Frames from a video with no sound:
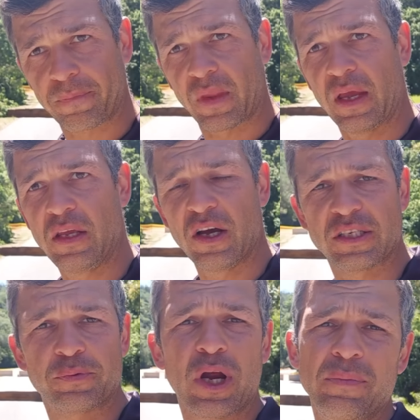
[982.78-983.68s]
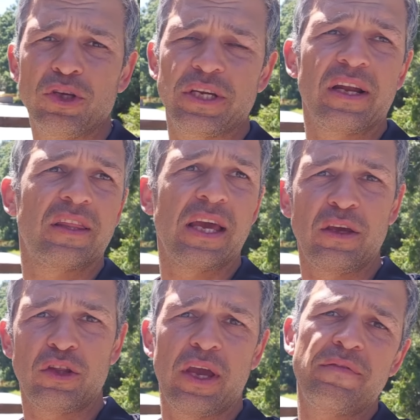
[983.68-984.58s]
And yeah, subscribe to the channel. Thank
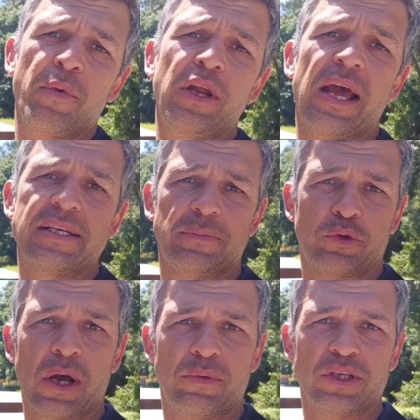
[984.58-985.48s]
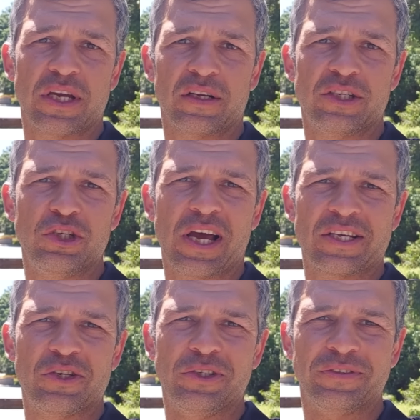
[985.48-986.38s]
you to everybody that has subscribed to the channel. See you guys
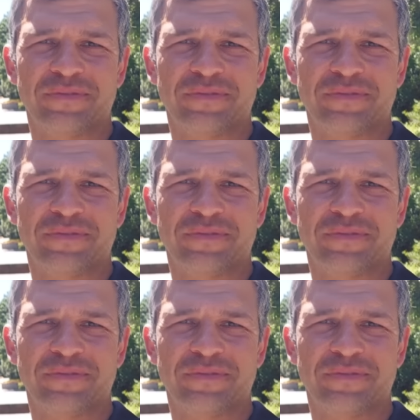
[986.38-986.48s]
soon.